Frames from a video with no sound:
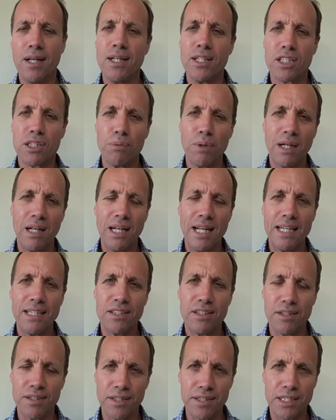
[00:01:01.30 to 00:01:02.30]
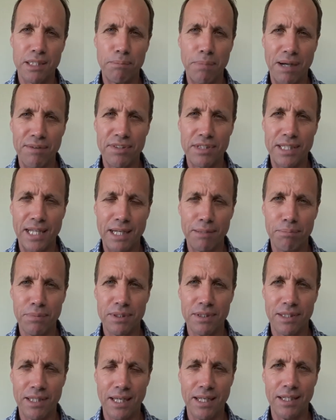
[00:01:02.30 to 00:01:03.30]
So what led to this above
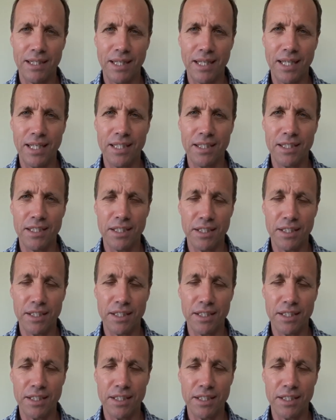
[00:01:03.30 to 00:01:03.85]
statement then in